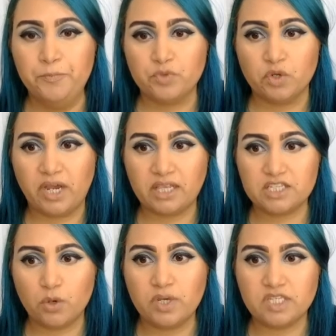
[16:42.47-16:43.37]
right?
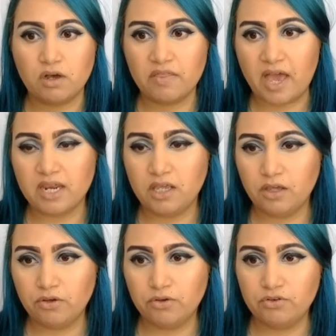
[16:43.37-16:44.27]
So we saw that
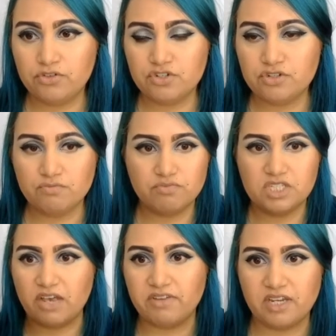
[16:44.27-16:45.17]
huge
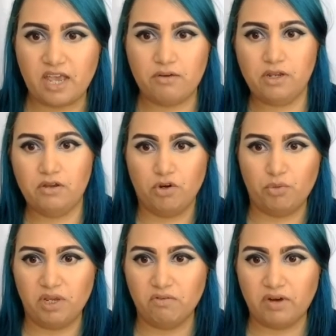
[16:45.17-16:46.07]
7-county
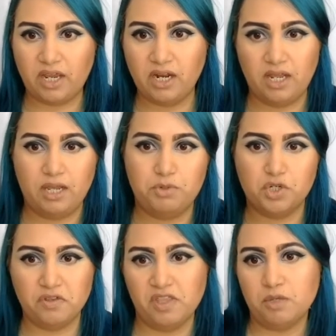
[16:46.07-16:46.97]
grouping, right? And I'm
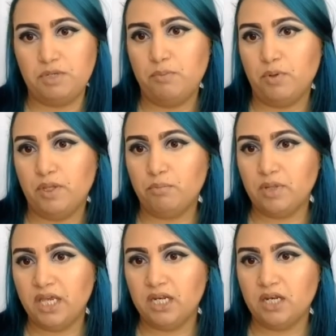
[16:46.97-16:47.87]
sure that the people in
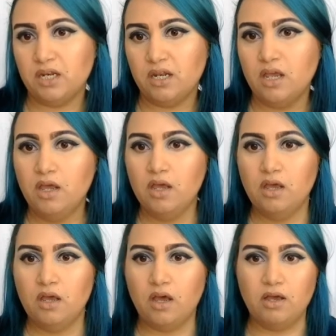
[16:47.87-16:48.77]
Bladen
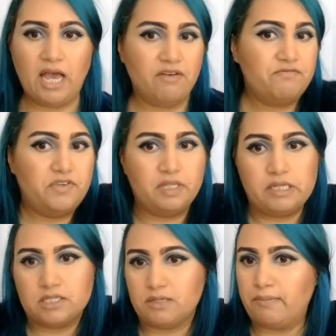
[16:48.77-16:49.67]
have
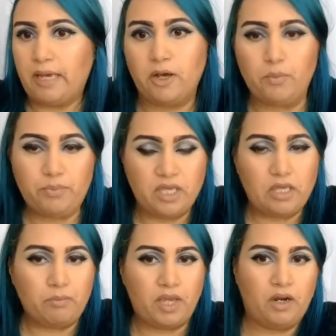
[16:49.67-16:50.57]
feelings about
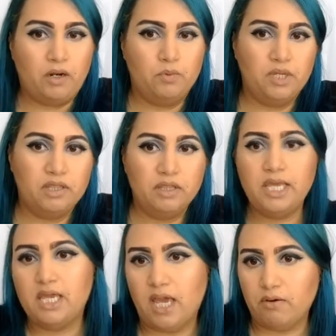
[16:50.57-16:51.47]
being paired with
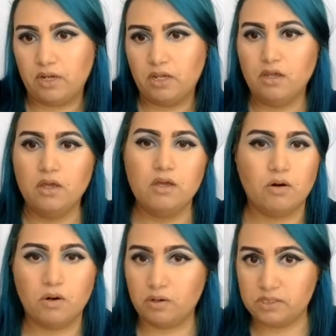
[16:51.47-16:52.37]
Lee County
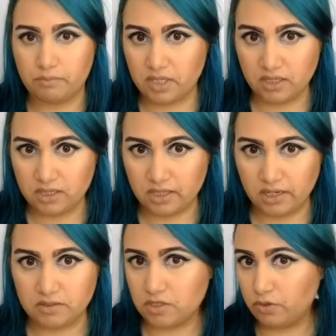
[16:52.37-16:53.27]
or something like that.
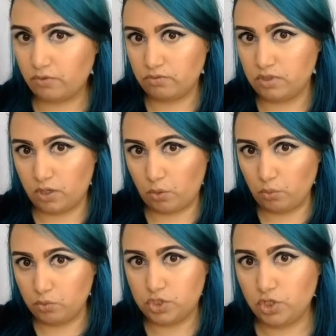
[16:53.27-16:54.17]
So,
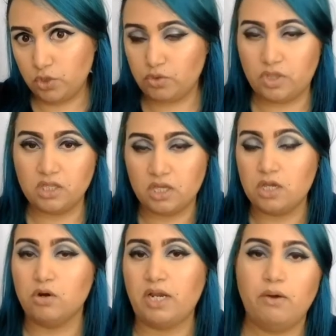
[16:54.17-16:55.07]
do you think that
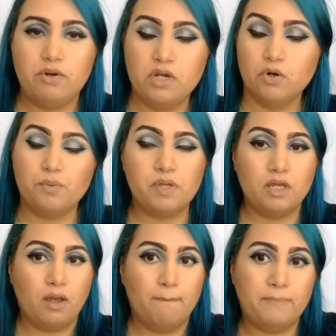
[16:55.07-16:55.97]
your county grouping
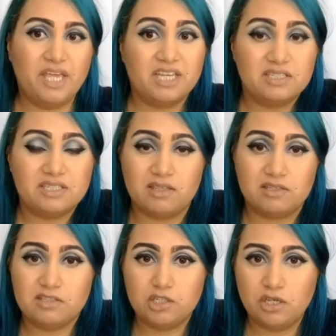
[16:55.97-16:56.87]
makes
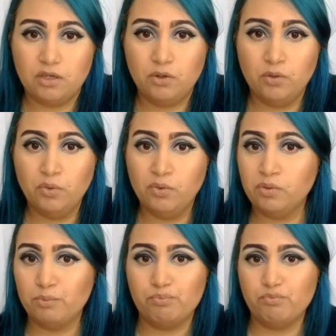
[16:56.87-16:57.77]
sense to you
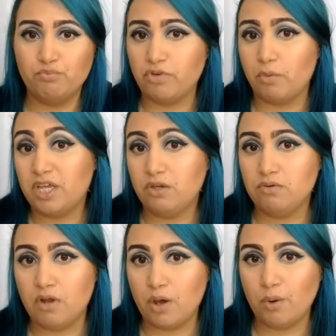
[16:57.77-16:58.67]
from what you
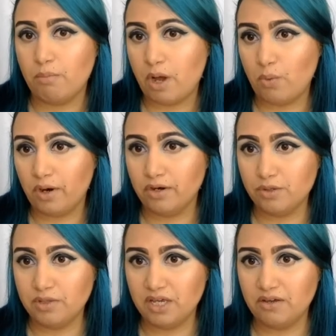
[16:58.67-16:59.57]
know about where
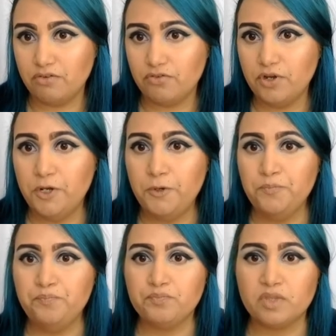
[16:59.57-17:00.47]
you live?
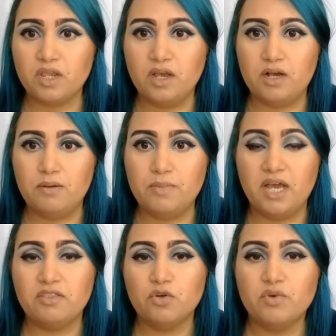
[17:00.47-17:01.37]

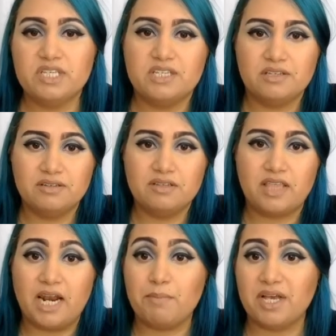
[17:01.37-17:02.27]
And the reason
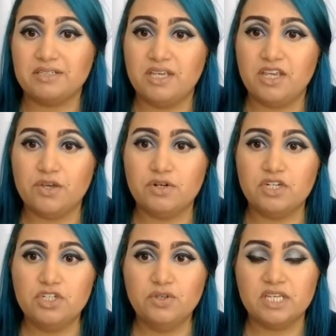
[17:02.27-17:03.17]
that I'm asking you to
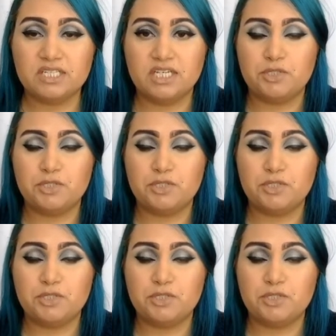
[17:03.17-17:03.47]
do this is